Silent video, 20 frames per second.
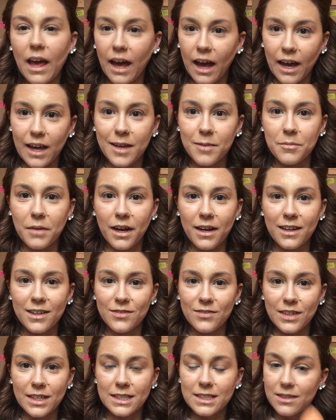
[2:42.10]
I am not
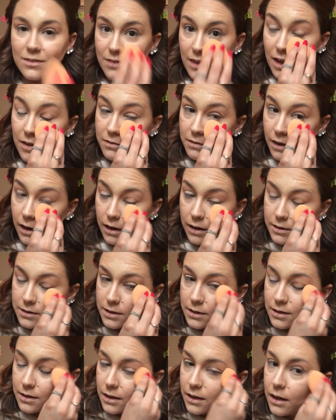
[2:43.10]
convinced of that
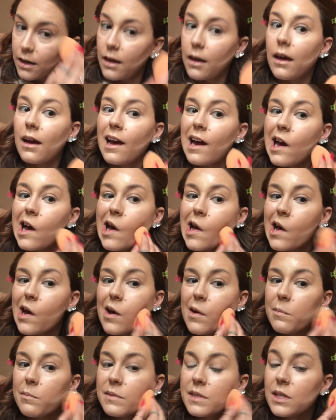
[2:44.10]
fact.
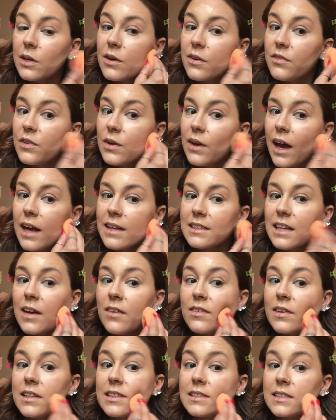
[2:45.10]
So if you guys
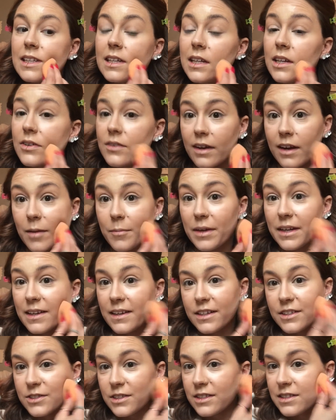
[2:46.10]
have concealer
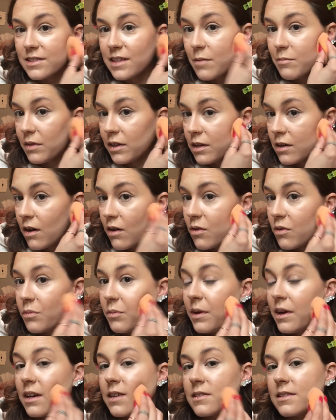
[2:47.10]
recommendations, let me know,
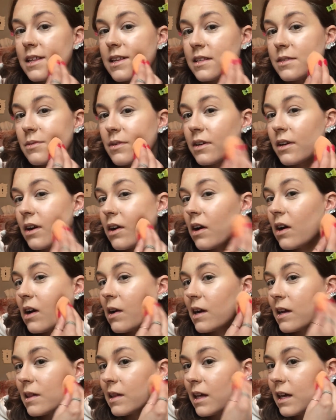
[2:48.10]
because this one
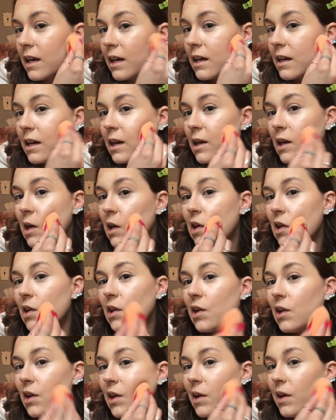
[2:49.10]
currently
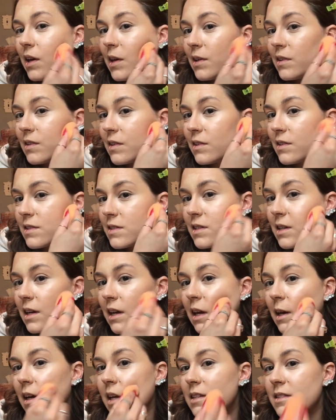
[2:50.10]
isn't
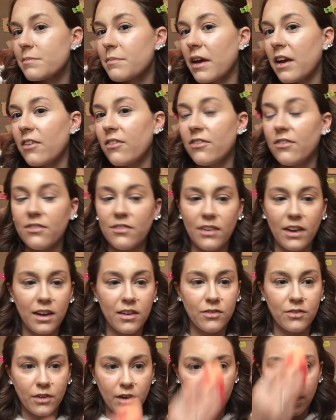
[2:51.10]
sitting as my
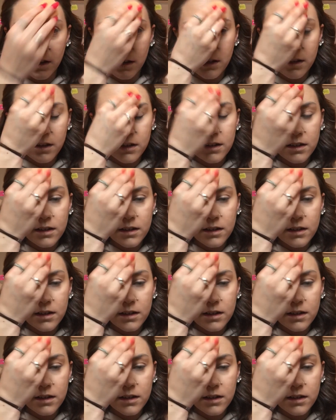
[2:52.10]
favorite.